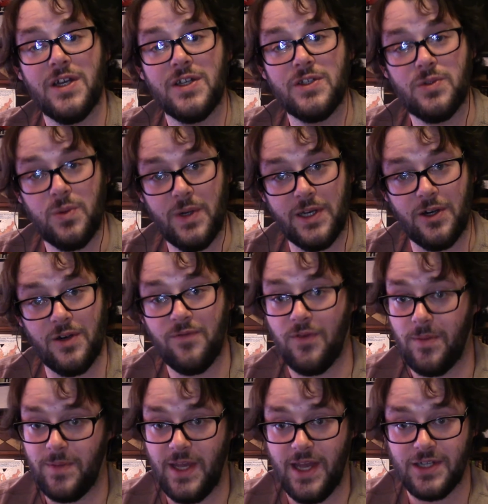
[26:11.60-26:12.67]
Twitter
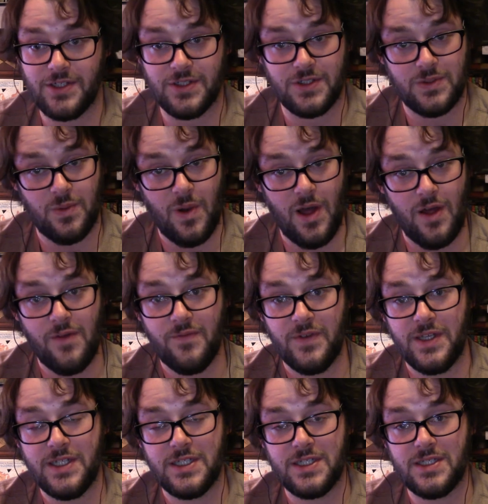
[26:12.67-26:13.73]
from the Ashes 12,
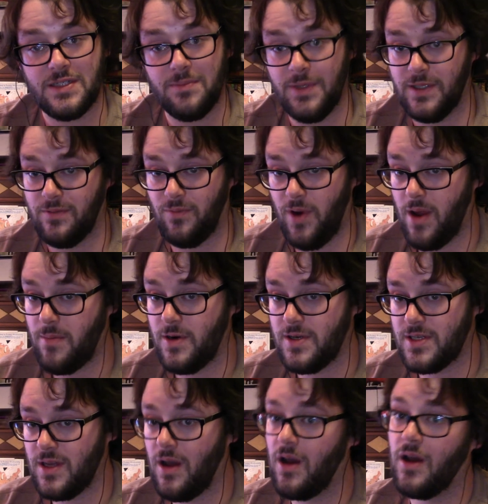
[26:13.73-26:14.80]
Eastman
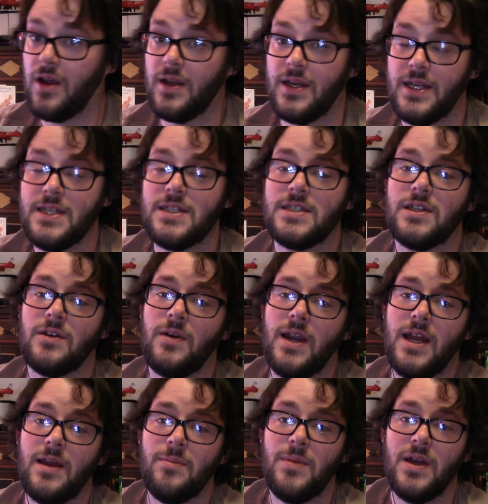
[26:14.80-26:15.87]
Robert on
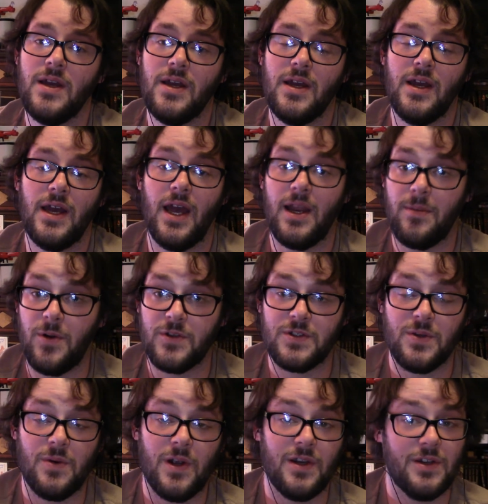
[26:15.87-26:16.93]
Instagram, and I'm
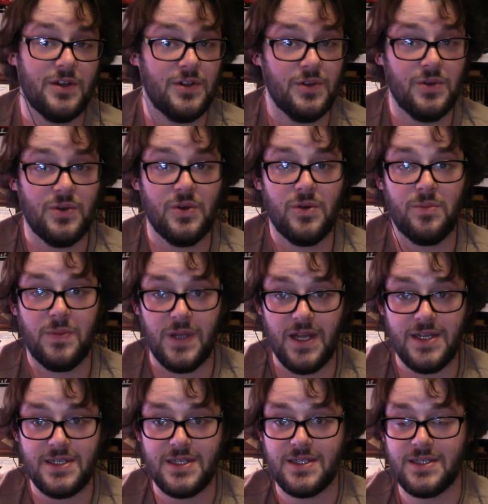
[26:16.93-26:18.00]
also on Google
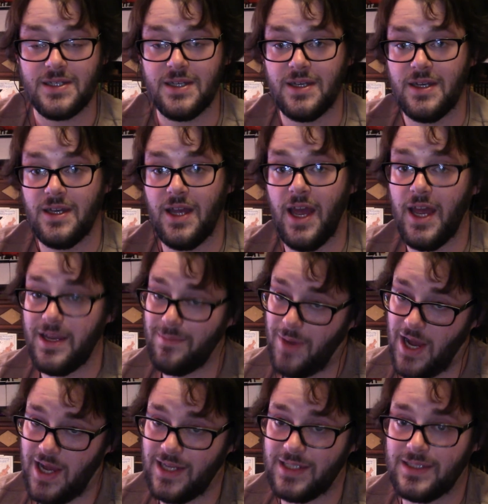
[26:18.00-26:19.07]
Plus and
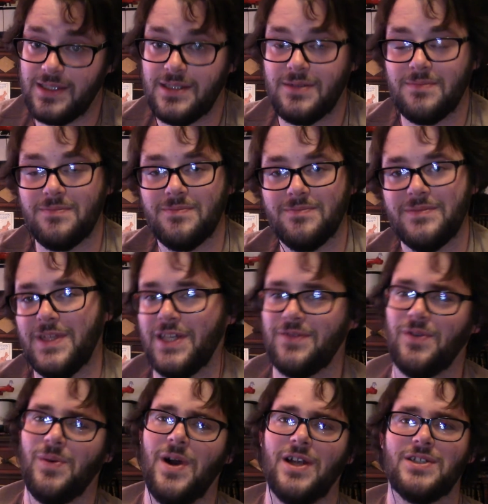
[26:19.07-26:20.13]
Minds. Thanks
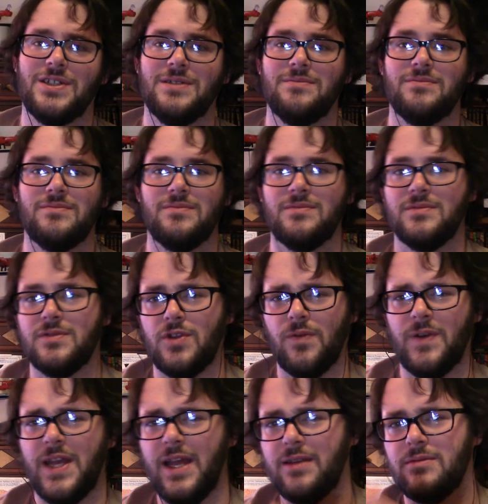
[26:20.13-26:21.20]
for watching. Don't
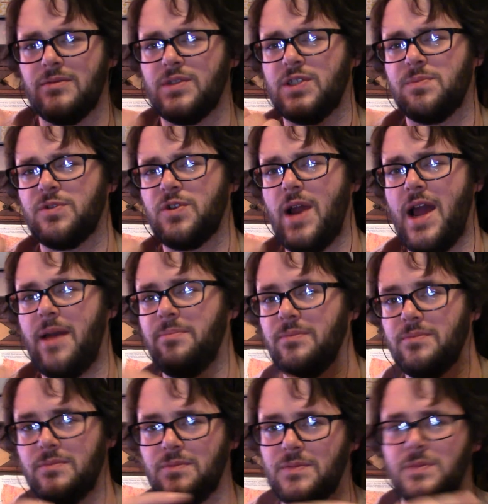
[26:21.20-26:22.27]
forget, subscribe.
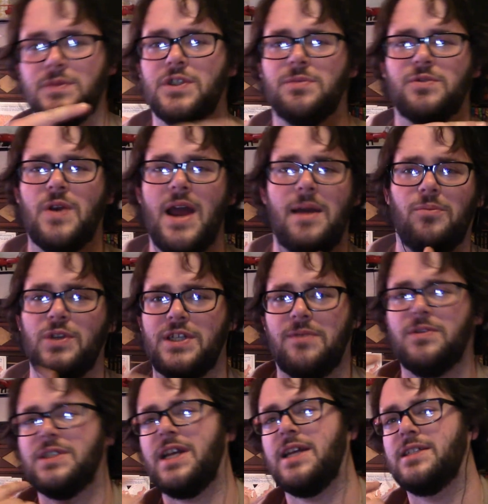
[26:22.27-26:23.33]
Subscribe,
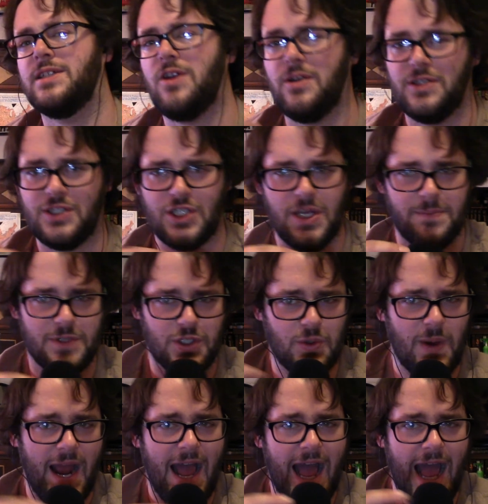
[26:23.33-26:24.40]
whichever side.
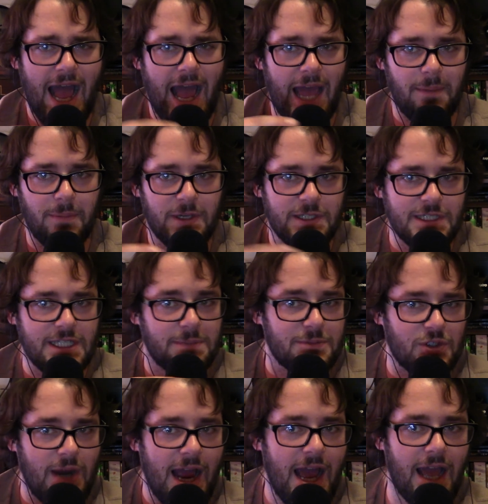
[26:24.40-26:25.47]
Subscribe.
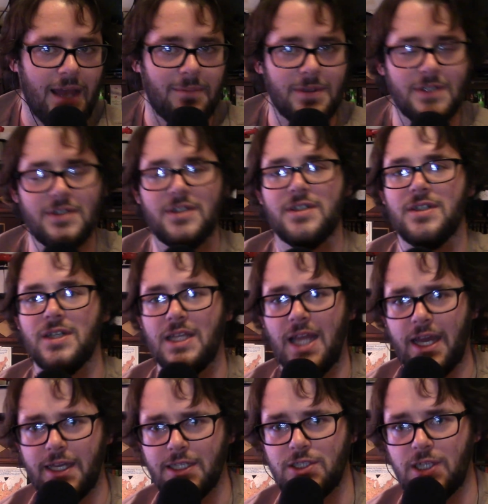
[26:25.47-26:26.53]
Subscribe.
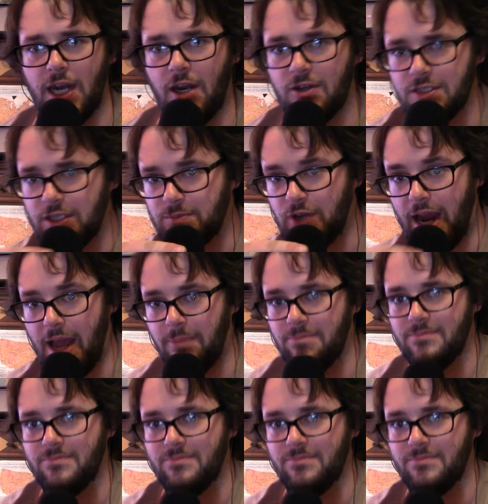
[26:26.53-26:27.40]
Like and share. Subscribe.